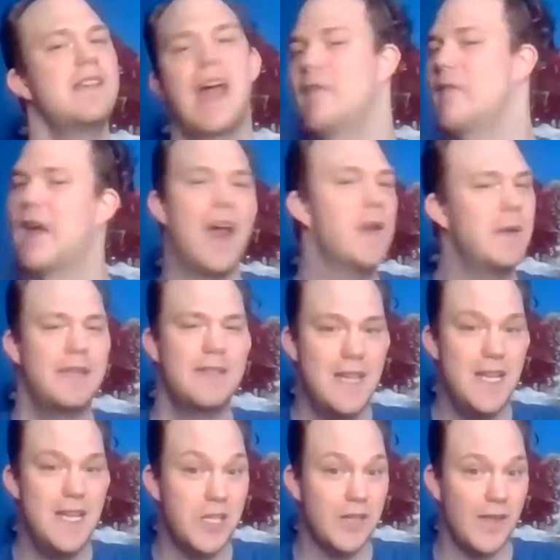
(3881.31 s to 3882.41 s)
yeah, like I'd be
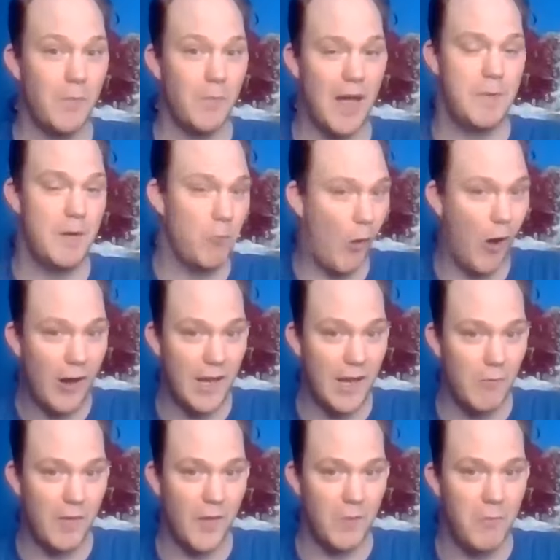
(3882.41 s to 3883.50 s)
teaching them, I'd be
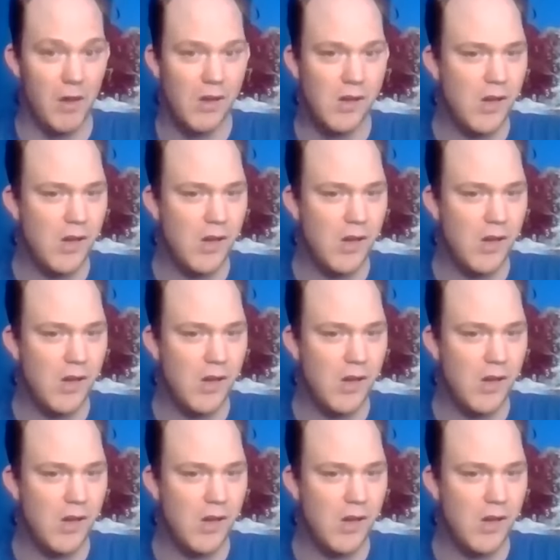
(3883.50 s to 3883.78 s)
working with them,